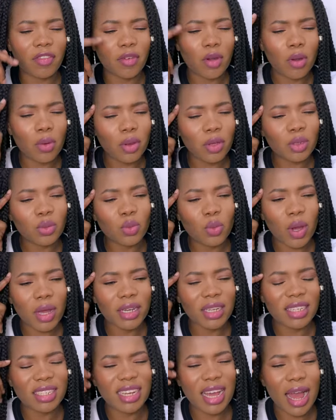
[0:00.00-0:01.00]
always
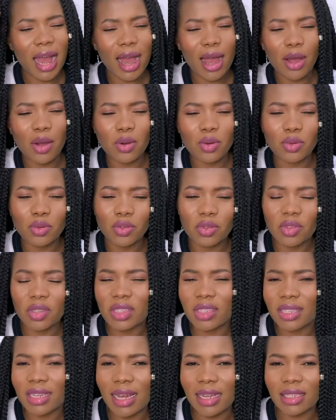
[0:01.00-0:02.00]
wondered how
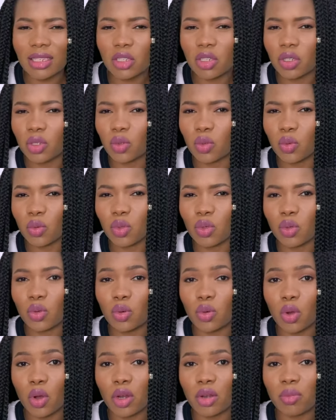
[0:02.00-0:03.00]
such would
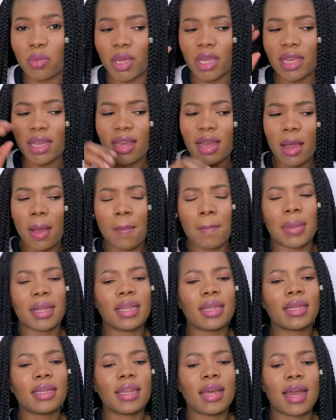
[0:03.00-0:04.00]
look on me. But
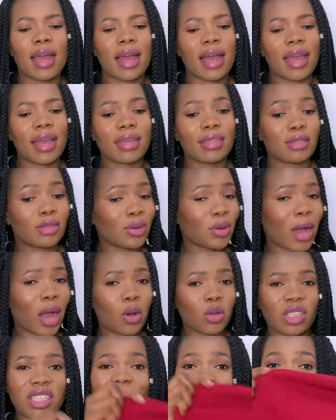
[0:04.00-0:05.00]
then I
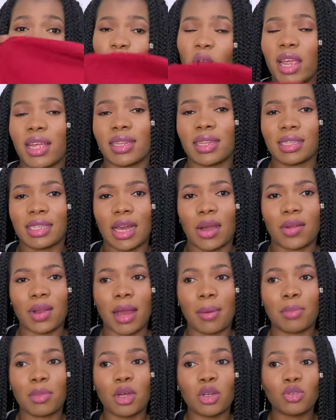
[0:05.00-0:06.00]
was just trying this out.
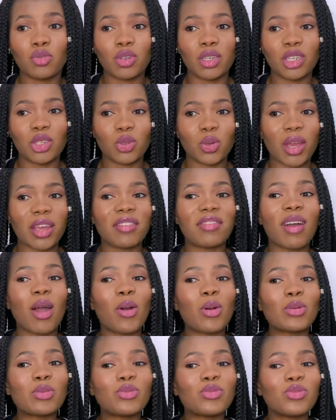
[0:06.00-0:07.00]
I'm not really sure if I
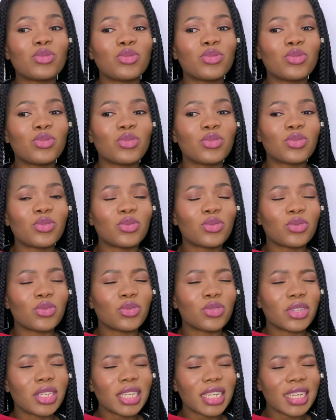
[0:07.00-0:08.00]
would
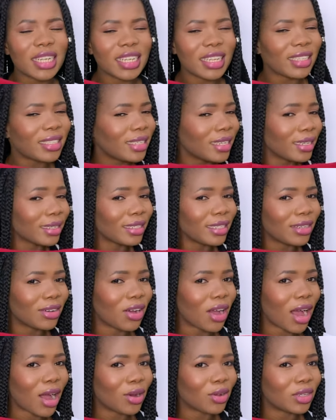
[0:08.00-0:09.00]
realistically go
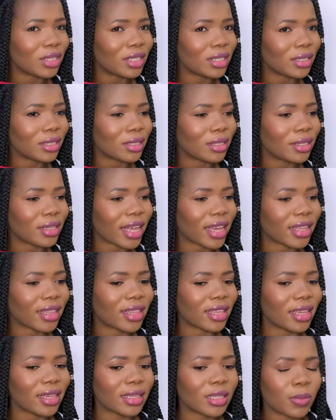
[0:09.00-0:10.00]
out like
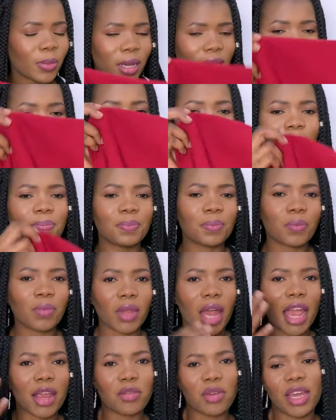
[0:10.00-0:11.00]
this, but
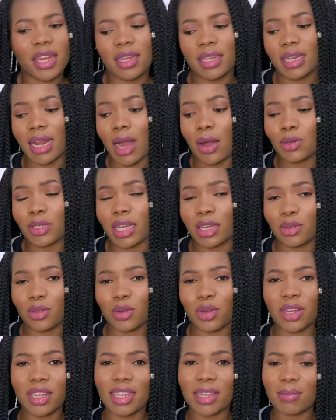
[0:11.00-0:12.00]
I tried it out, and you're
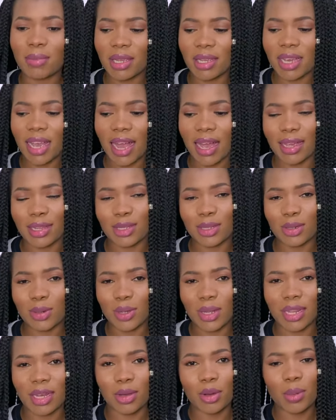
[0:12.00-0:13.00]
gonna let me guys know
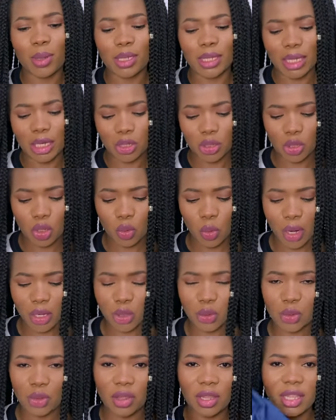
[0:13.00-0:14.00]
in the comment section what
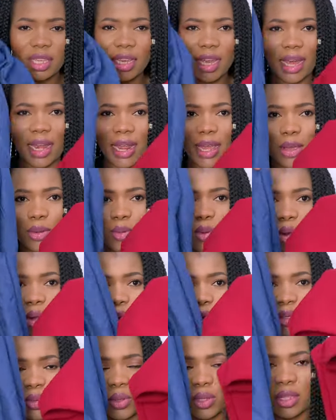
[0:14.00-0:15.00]
you think. And I wore
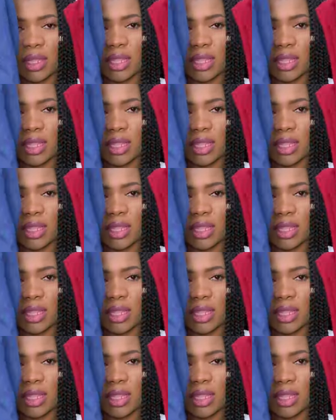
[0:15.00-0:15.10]
it with